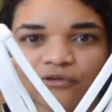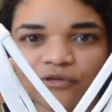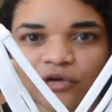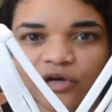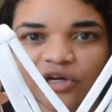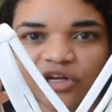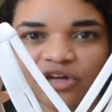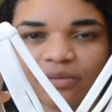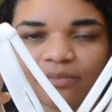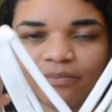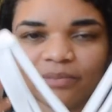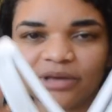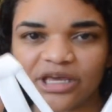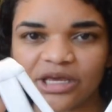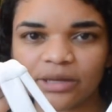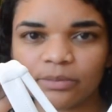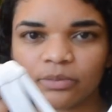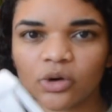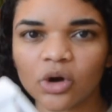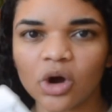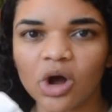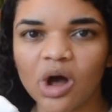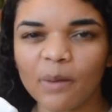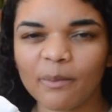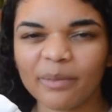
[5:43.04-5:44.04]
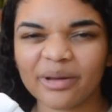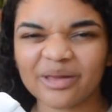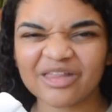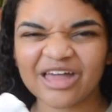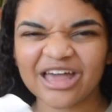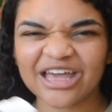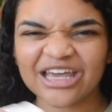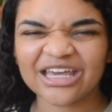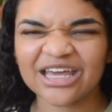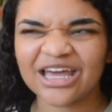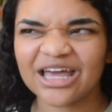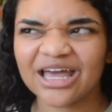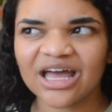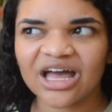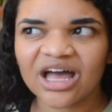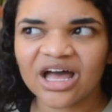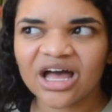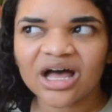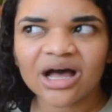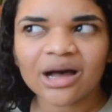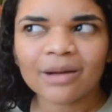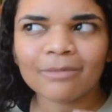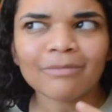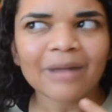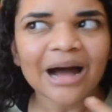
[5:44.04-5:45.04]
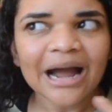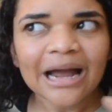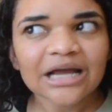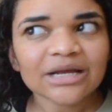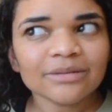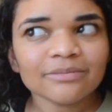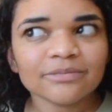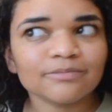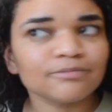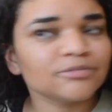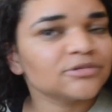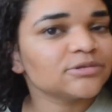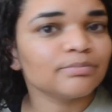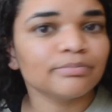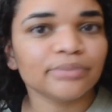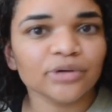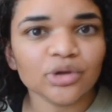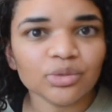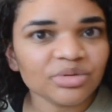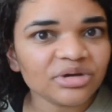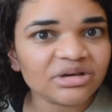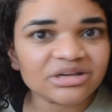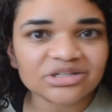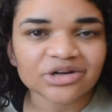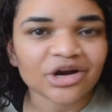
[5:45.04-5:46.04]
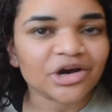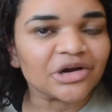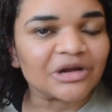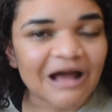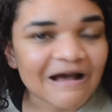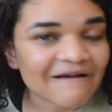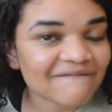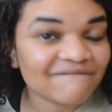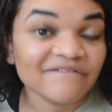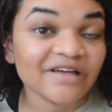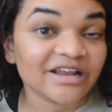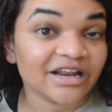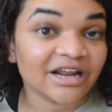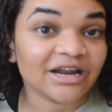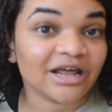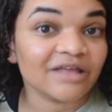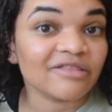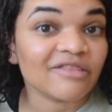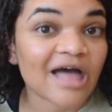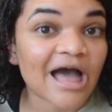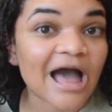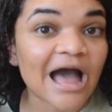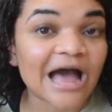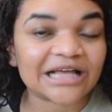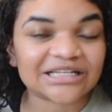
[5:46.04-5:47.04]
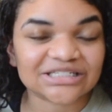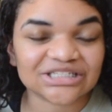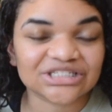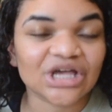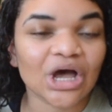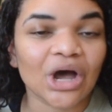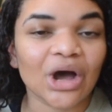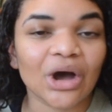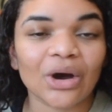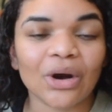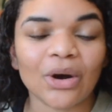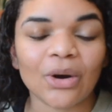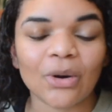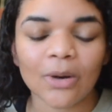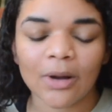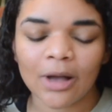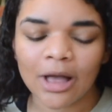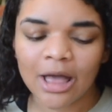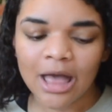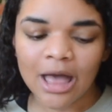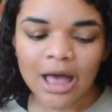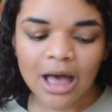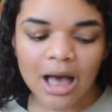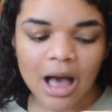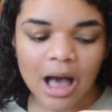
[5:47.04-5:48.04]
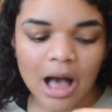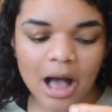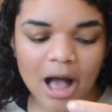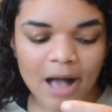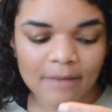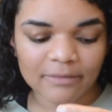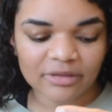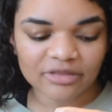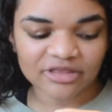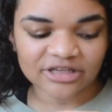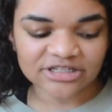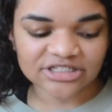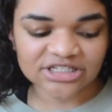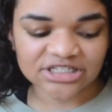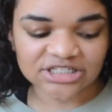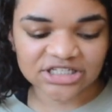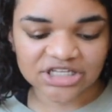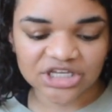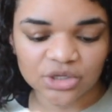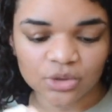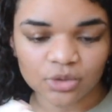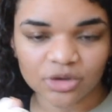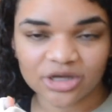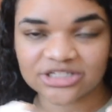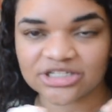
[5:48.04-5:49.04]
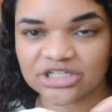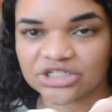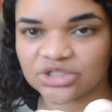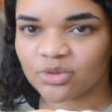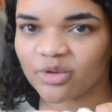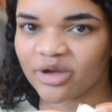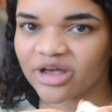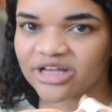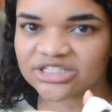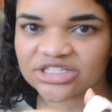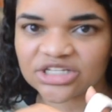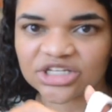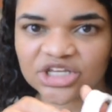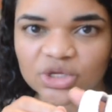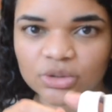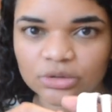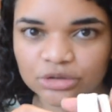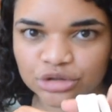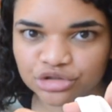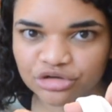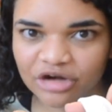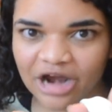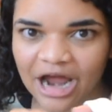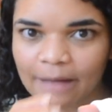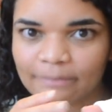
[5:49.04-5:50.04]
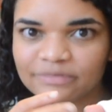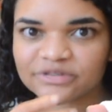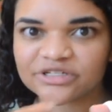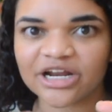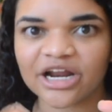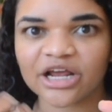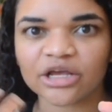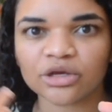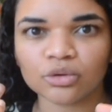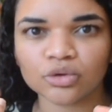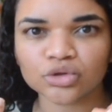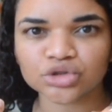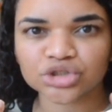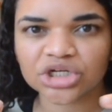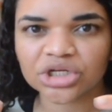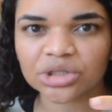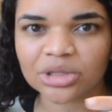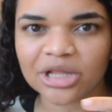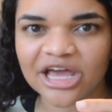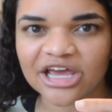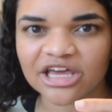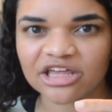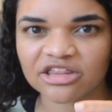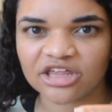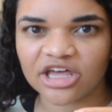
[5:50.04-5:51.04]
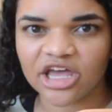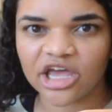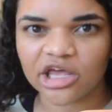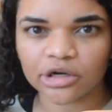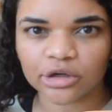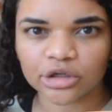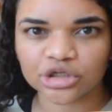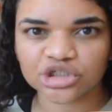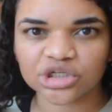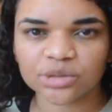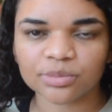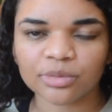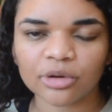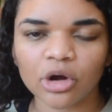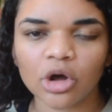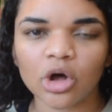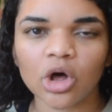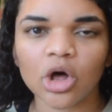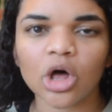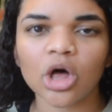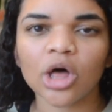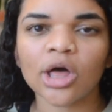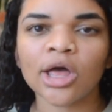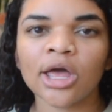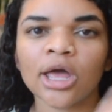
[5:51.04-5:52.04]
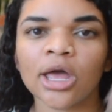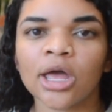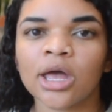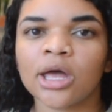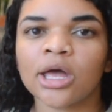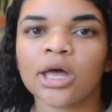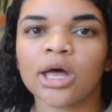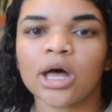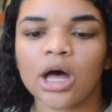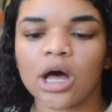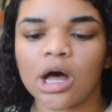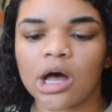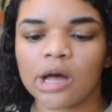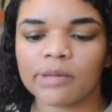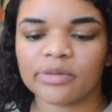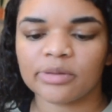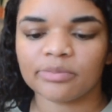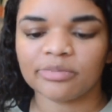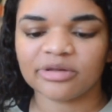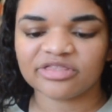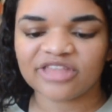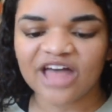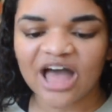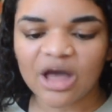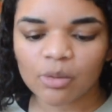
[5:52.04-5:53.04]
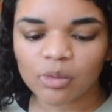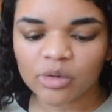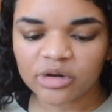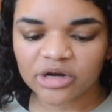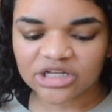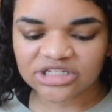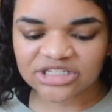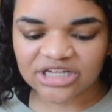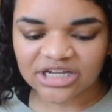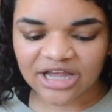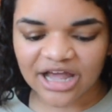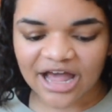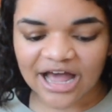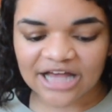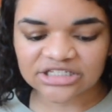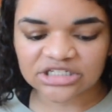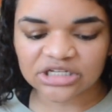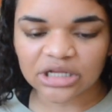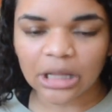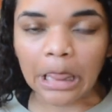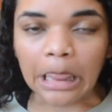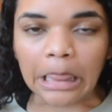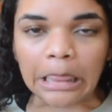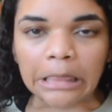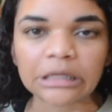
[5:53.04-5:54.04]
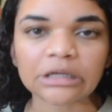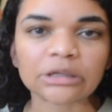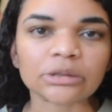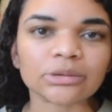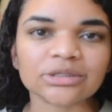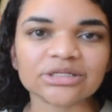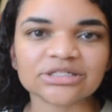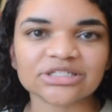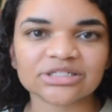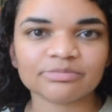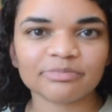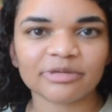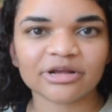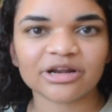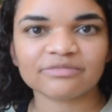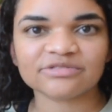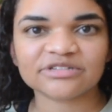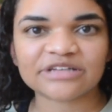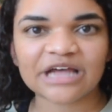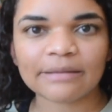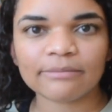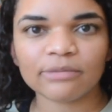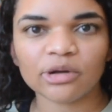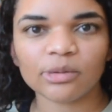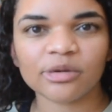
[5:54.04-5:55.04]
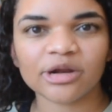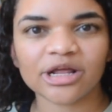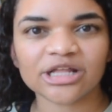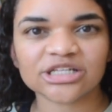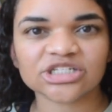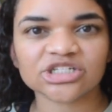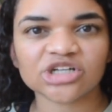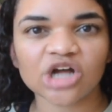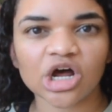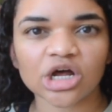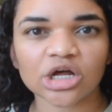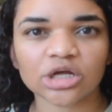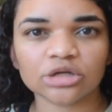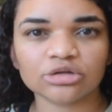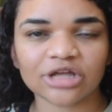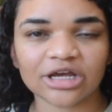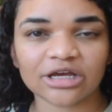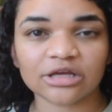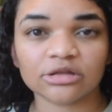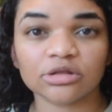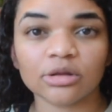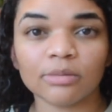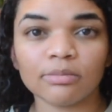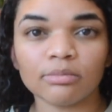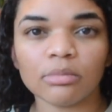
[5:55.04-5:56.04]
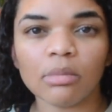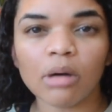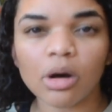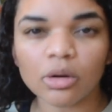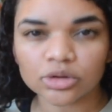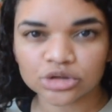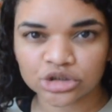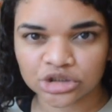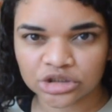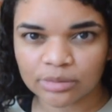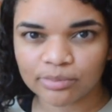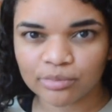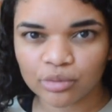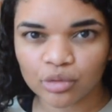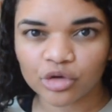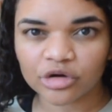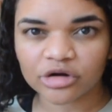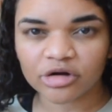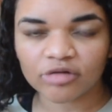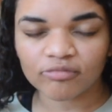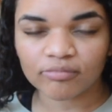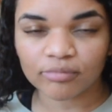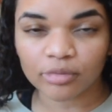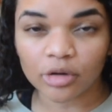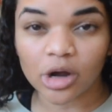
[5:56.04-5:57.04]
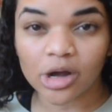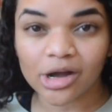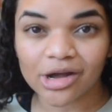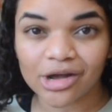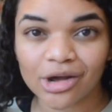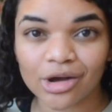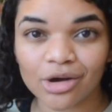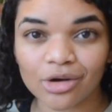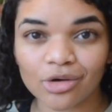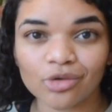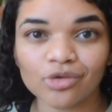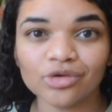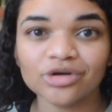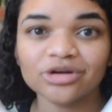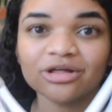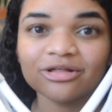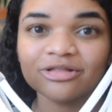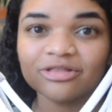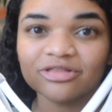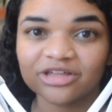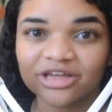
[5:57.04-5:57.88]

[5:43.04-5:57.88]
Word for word: Free to Be bra, but like my boobies are not fitting in that. So this is cute because it still has the cute straps, and I usually like the Energy bra, but that one is like has a littlest bit of side boob, and it's not like the most supportive bra I own.